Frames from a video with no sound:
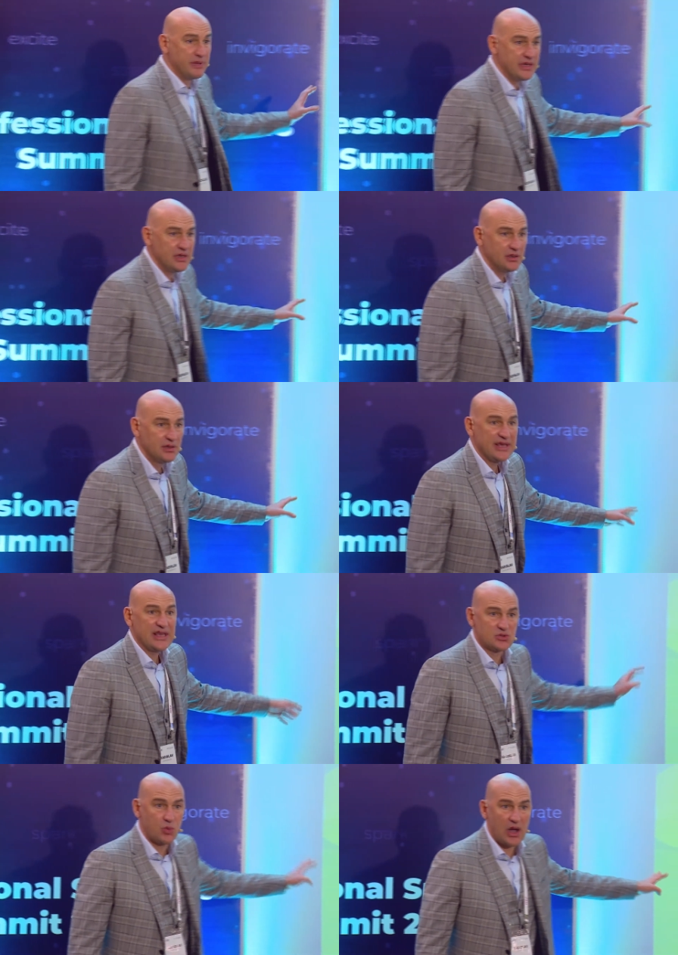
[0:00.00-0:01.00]
Me,
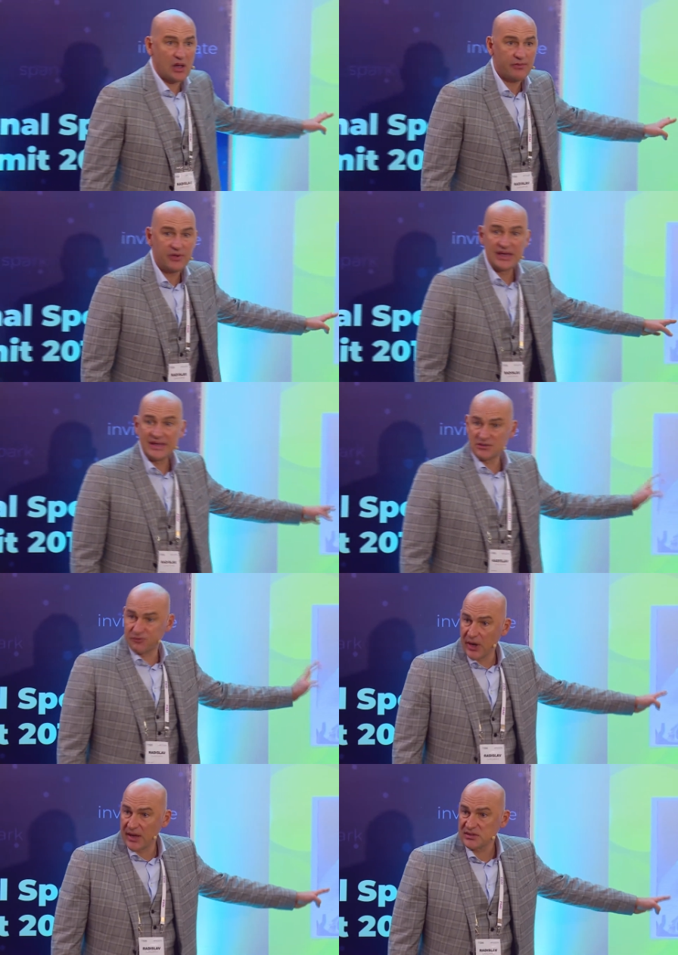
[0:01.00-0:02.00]
his wife, his
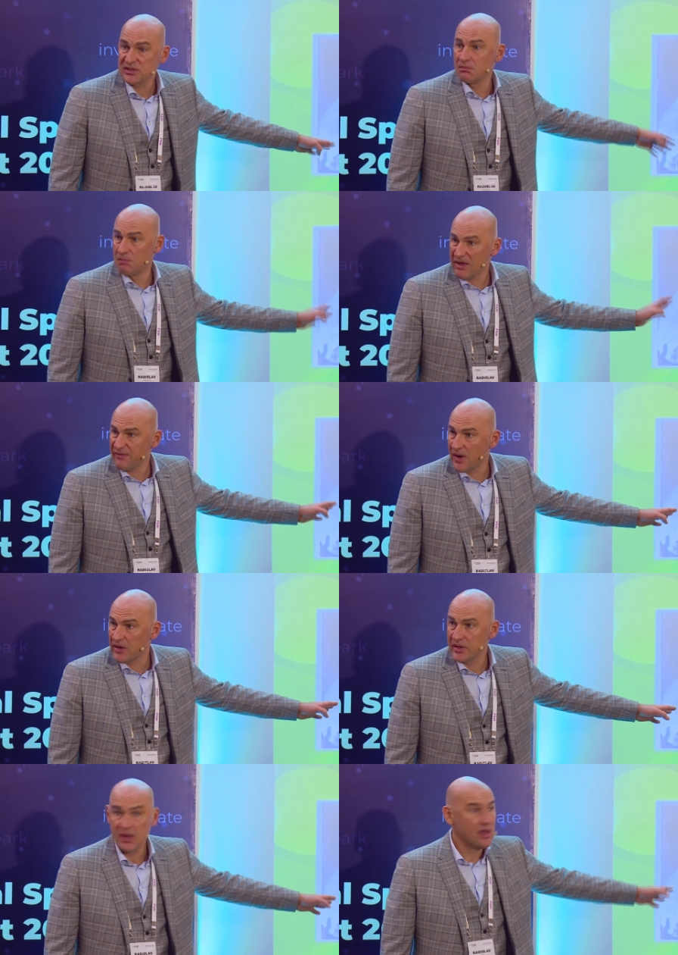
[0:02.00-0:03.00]
friends, my
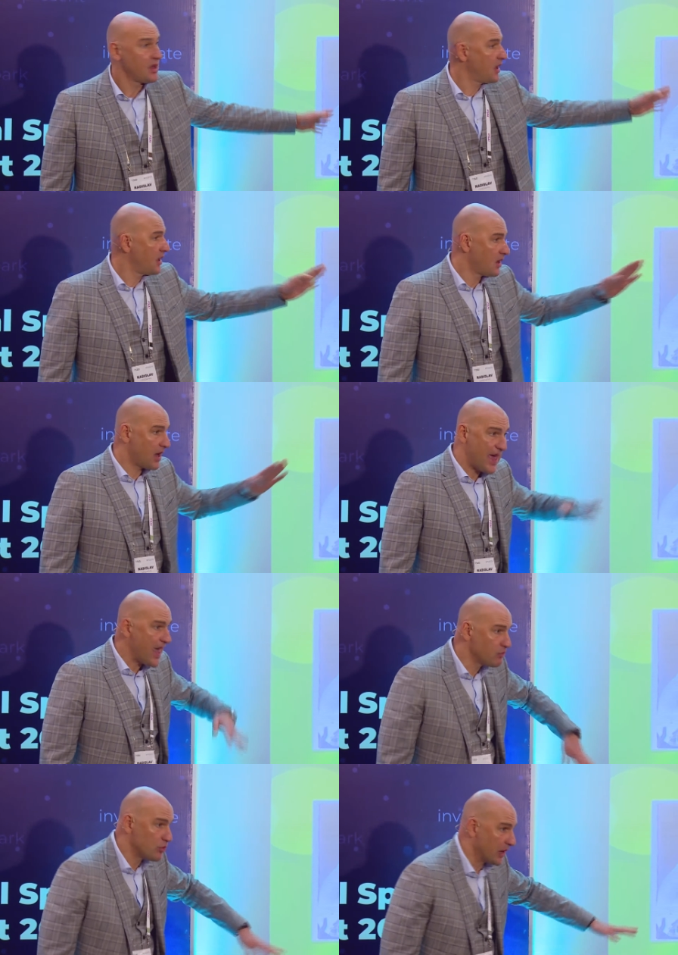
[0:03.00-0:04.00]
father,
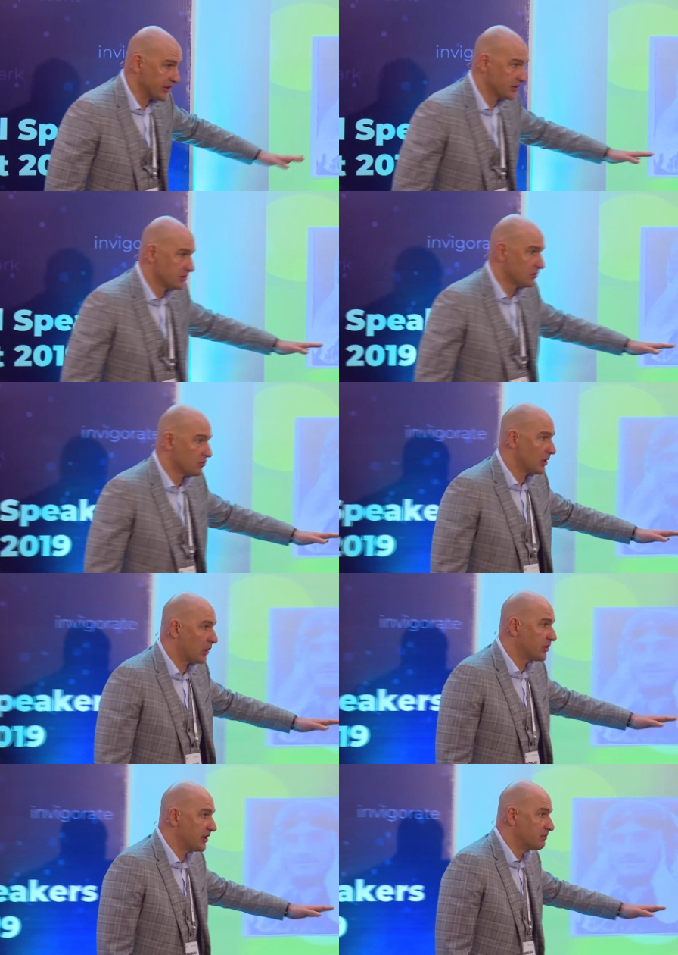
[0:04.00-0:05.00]
everyone
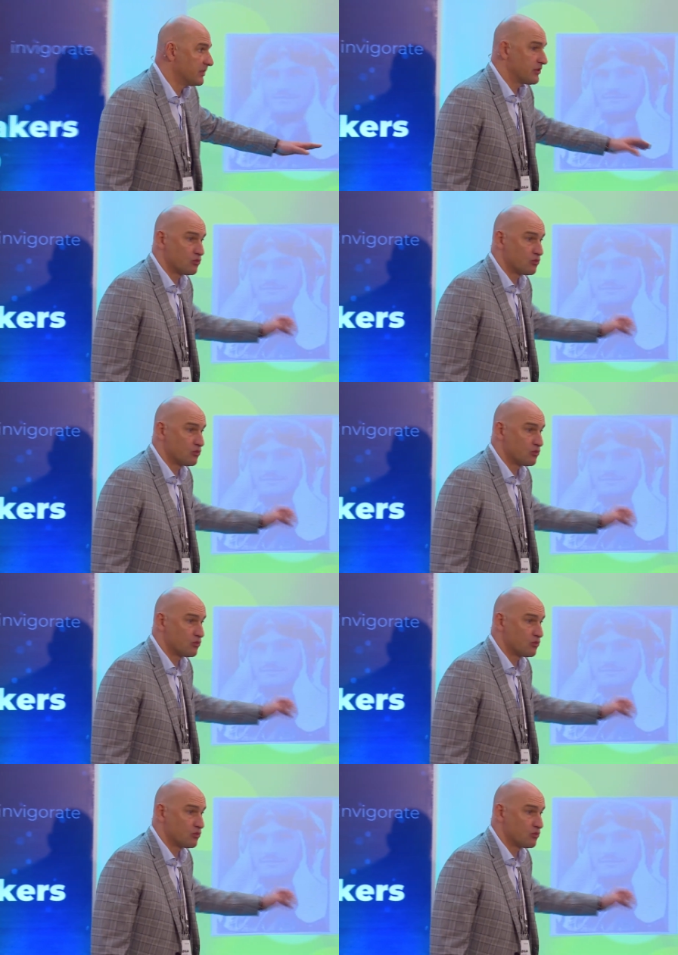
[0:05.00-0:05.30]
around him.